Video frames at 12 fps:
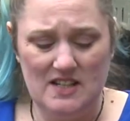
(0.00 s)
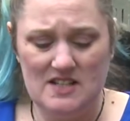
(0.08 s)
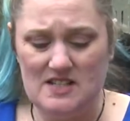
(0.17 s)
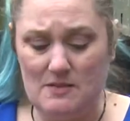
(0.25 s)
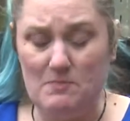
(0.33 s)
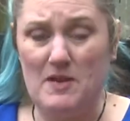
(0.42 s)

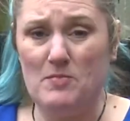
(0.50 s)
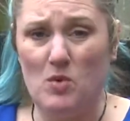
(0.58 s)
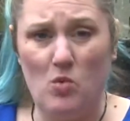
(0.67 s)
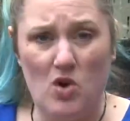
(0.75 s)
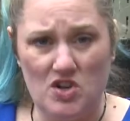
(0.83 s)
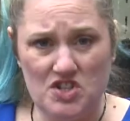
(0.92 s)
Some people
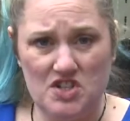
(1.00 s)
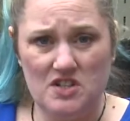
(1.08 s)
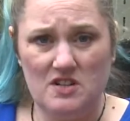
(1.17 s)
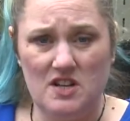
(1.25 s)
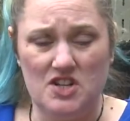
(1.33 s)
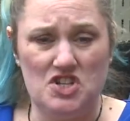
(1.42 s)
wash
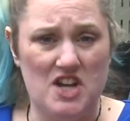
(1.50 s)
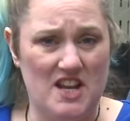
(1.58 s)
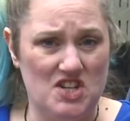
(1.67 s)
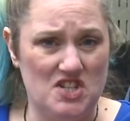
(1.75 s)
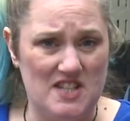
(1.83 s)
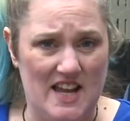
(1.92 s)
and
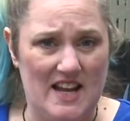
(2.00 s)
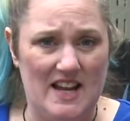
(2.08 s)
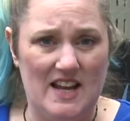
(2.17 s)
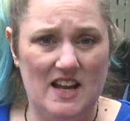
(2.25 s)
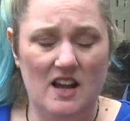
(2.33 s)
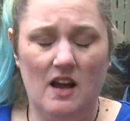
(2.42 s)
change
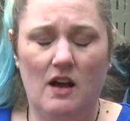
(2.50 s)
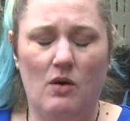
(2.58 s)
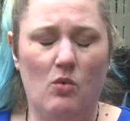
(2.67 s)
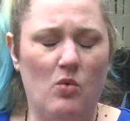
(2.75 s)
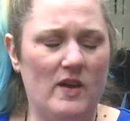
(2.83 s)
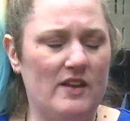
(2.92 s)
daily.
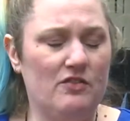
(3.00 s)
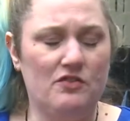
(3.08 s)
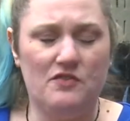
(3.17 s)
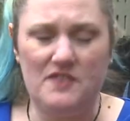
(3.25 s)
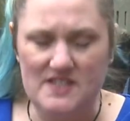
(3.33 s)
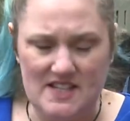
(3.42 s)
We
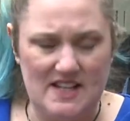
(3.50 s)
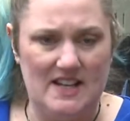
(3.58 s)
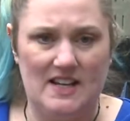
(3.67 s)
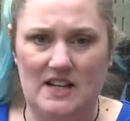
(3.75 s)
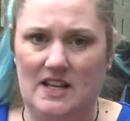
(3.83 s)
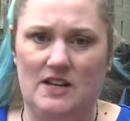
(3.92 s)

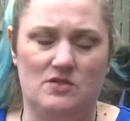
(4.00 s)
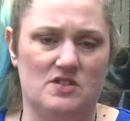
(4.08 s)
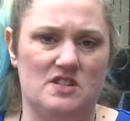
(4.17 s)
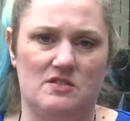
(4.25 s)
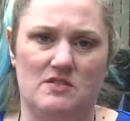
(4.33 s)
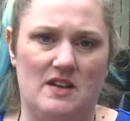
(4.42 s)
physically cannot
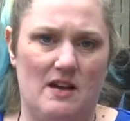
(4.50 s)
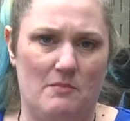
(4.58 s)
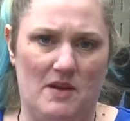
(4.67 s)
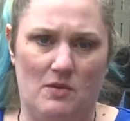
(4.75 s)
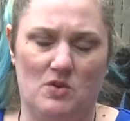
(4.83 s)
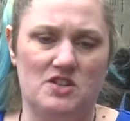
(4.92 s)
do that.
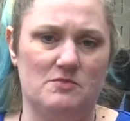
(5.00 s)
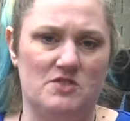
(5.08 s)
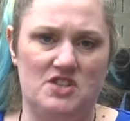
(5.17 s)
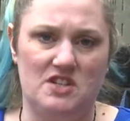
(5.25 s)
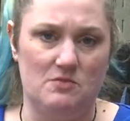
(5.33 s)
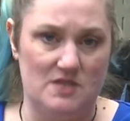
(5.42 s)
My washing
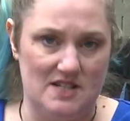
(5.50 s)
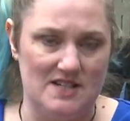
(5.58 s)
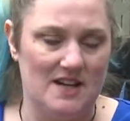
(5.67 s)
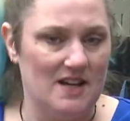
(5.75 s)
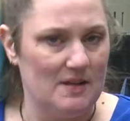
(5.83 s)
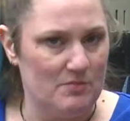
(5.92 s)
machine would
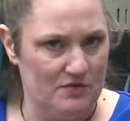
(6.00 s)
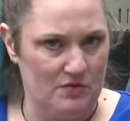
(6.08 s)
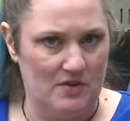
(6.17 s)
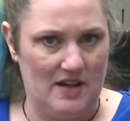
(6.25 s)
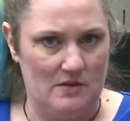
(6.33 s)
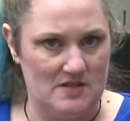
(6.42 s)
die
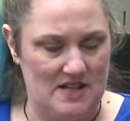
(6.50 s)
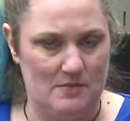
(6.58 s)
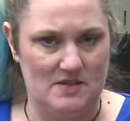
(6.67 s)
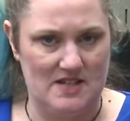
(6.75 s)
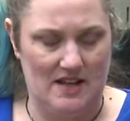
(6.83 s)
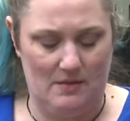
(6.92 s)
before that was
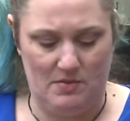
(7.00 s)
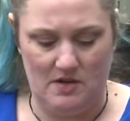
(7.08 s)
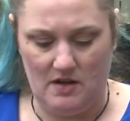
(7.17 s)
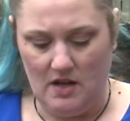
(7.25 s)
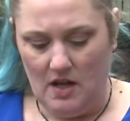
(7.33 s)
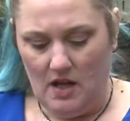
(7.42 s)
able to
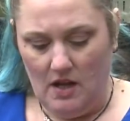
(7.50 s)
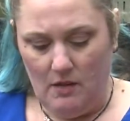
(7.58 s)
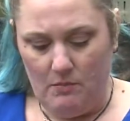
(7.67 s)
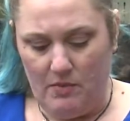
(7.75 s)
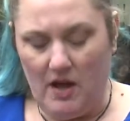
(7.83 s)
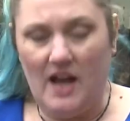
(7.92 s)
happen,
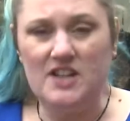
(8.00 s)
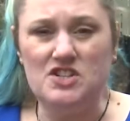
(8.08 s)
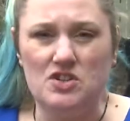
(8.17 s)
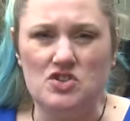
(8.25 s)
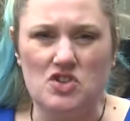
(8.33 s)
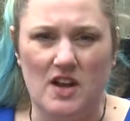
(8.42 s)
but I
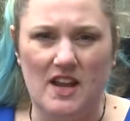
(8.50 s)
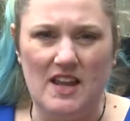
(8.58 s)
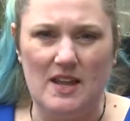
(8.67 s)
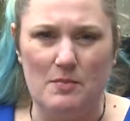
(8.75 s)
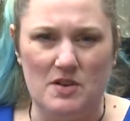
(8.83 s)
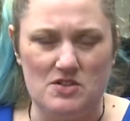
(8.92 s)
do try and
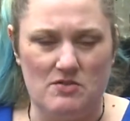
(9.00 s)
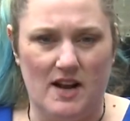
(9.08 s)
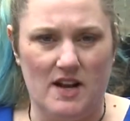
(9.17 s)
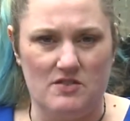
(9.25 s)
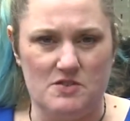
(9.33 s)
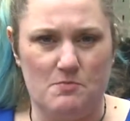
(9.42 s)
keep it as
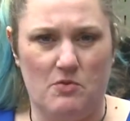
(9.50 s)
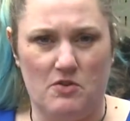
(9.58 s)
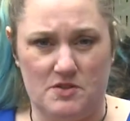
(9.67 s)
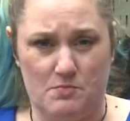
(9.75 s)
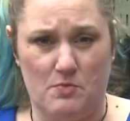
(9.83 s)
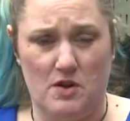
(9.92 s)
regular
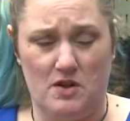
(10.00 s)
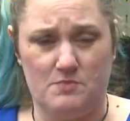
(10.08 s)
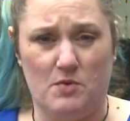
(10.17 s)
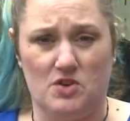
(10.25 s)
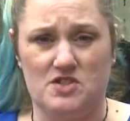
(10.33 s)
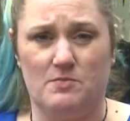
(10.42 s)
as
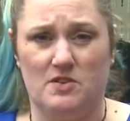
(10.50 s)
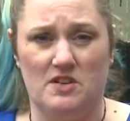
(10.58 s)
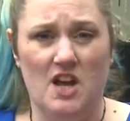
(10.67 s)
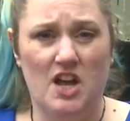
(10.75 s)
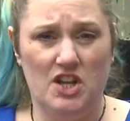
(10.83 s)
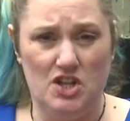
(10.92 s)
possible,
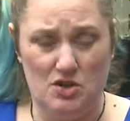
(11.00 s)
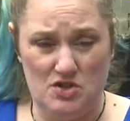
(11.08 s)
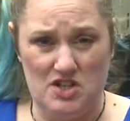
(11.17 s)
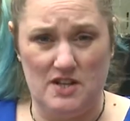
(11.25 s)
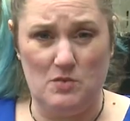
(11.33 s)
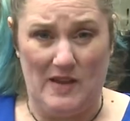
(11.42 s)

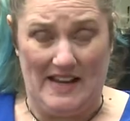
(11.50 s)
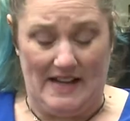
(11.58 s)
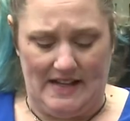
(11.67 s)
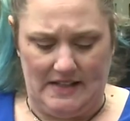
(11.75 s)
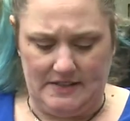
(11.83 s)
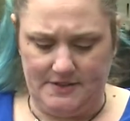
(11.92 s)
usually weekly.